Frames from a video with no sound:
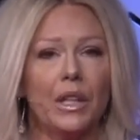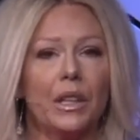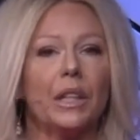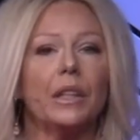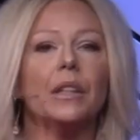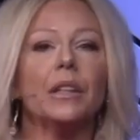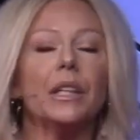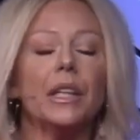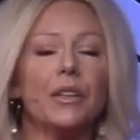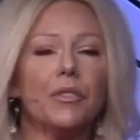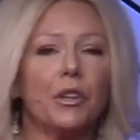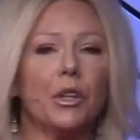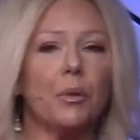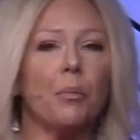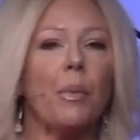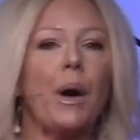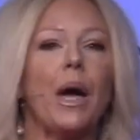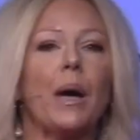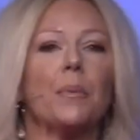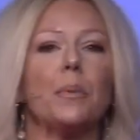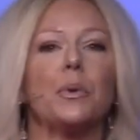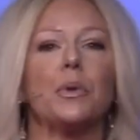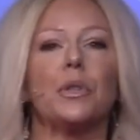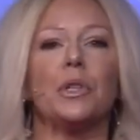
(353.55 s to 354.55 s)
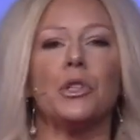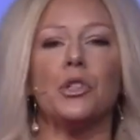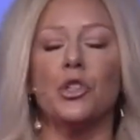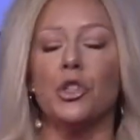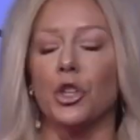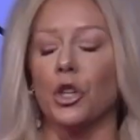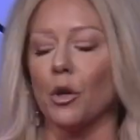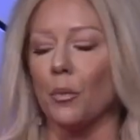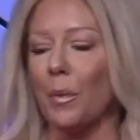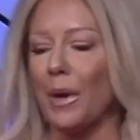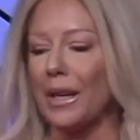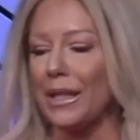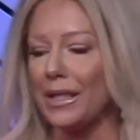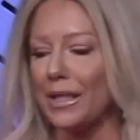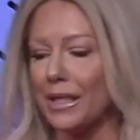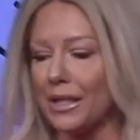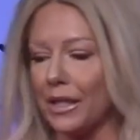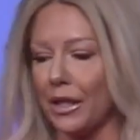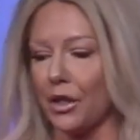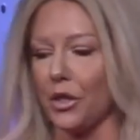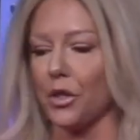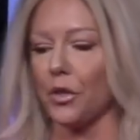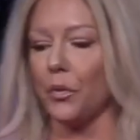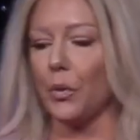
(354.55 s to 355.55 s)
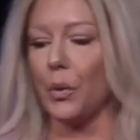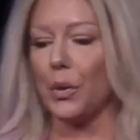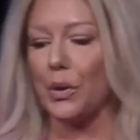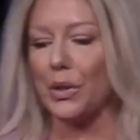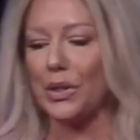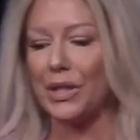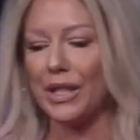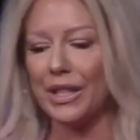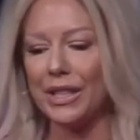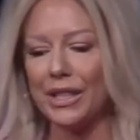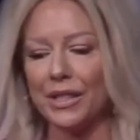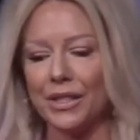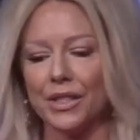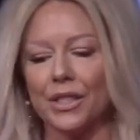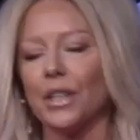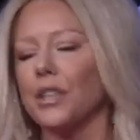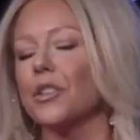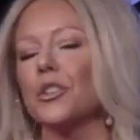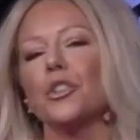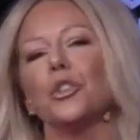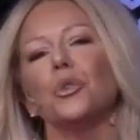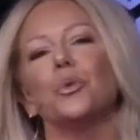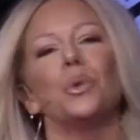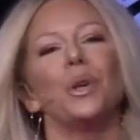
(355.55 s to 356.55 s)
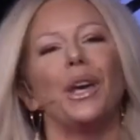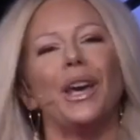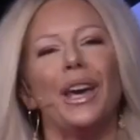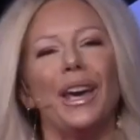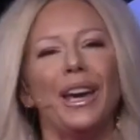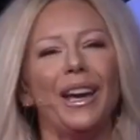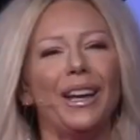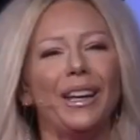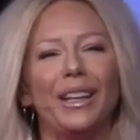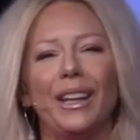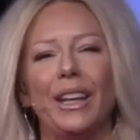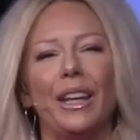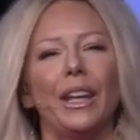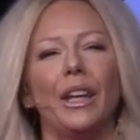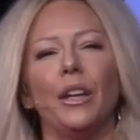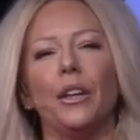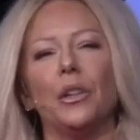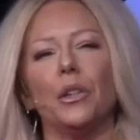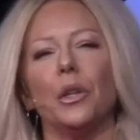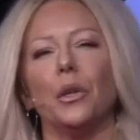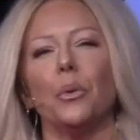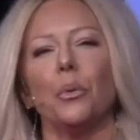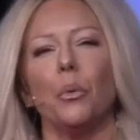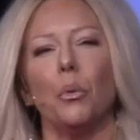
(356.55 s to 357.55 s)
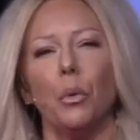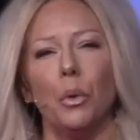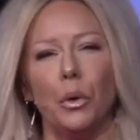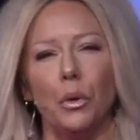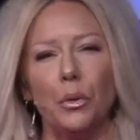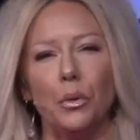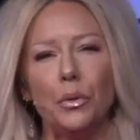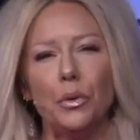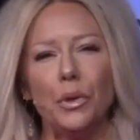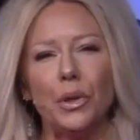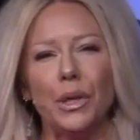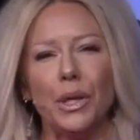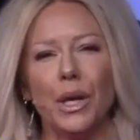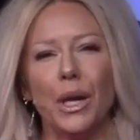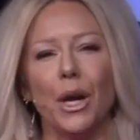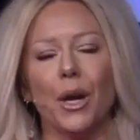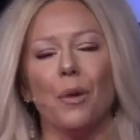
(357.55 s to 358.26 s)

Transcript: The Living Bible in Jeremiah 6:14 says you can't heal a wound